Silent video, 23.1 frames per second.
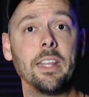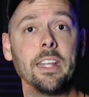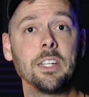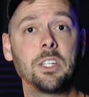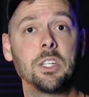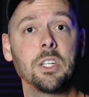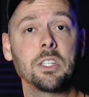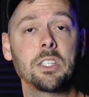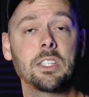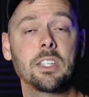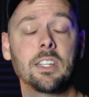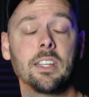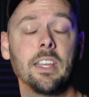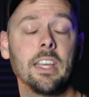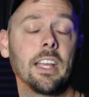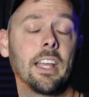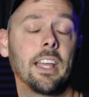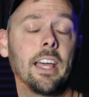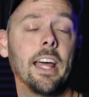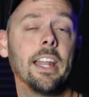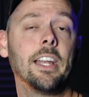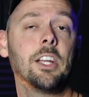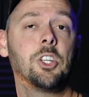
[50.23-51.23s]

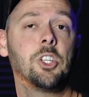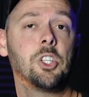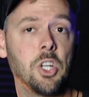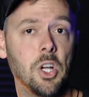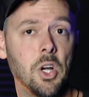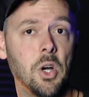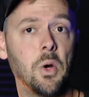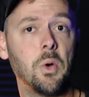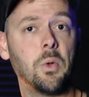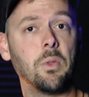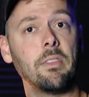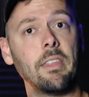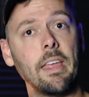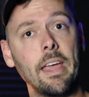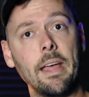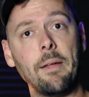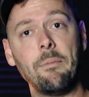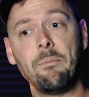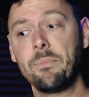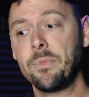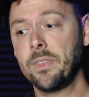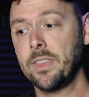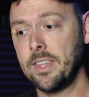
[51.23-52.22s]
It kind of showed
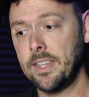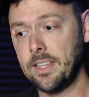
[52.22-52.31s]
that